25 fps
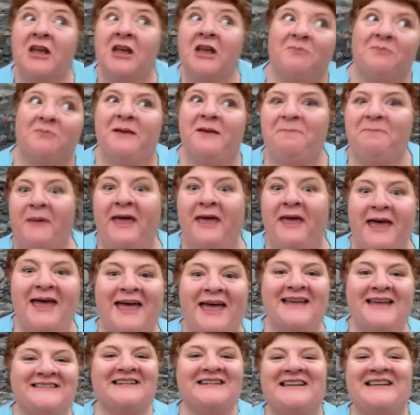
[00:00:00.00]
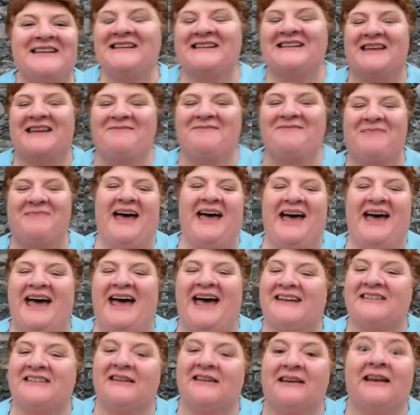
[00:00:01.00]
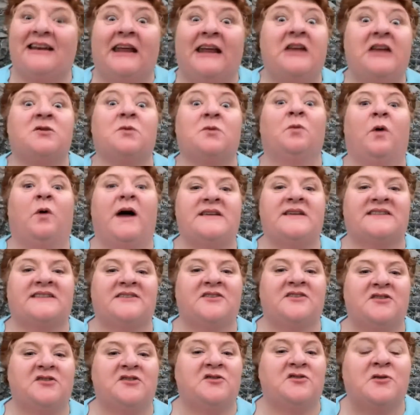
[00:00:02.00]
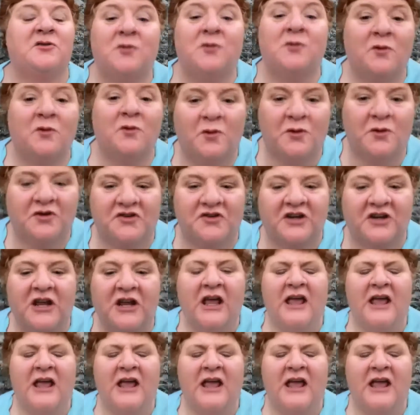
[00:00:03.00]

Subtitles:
me bed in the barn, it wasn't too good.